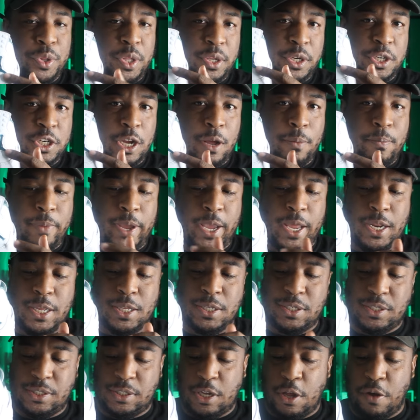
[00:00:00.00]
the Jumpman
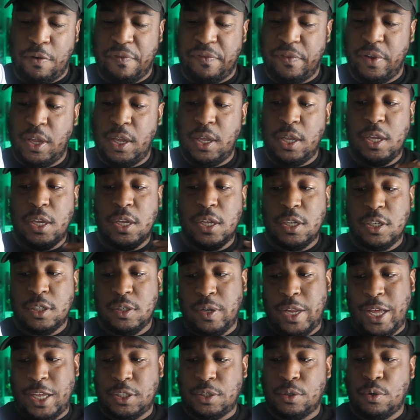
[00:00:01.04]
itself. So
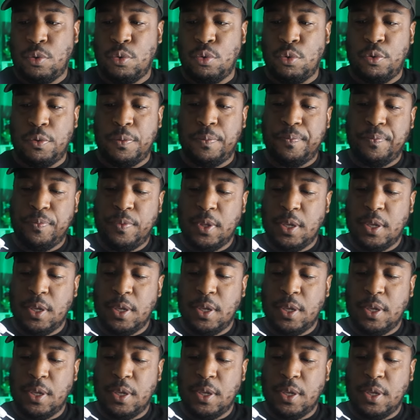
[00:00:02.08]
that's cool.